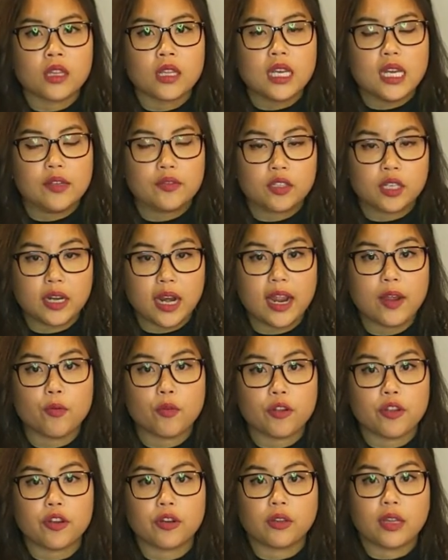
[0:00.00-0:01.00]
If today were
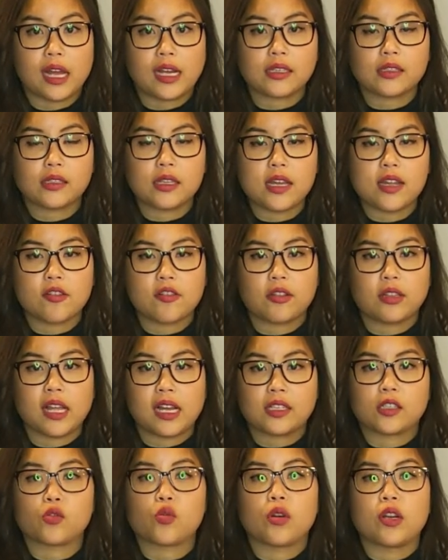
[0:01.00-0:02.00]
your last day or
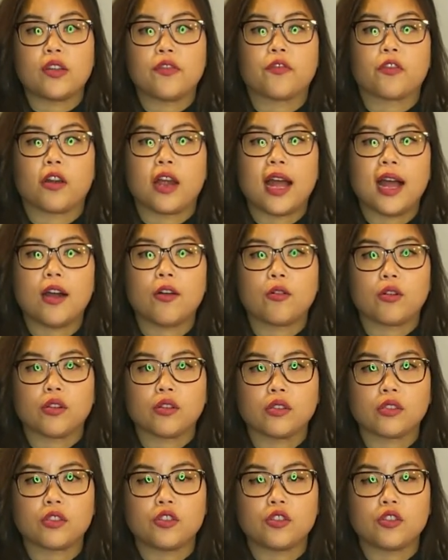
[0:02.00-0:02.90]
last 24 hours,